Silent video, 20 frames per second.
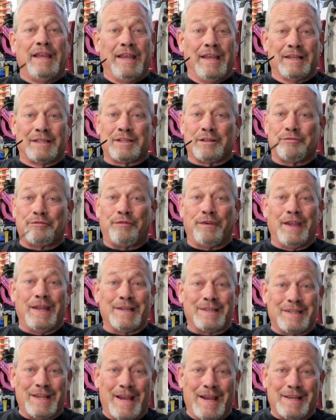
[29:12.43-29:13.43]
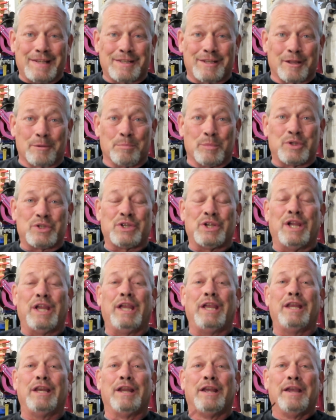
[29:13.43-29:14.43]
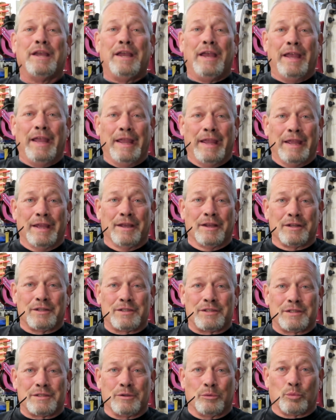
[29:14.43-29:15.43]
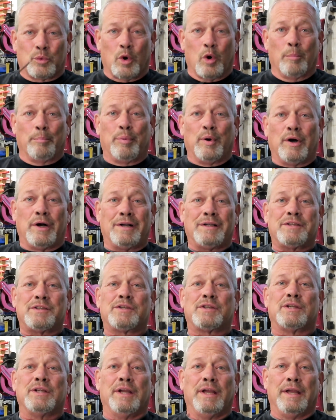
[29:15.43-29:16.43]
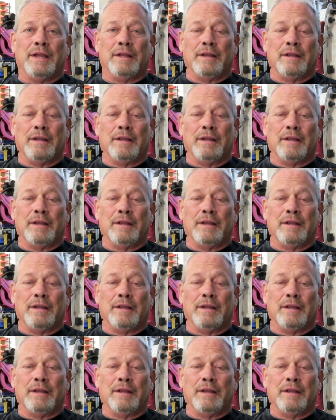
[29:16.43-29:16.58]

It's a fantastic machine. It's robust.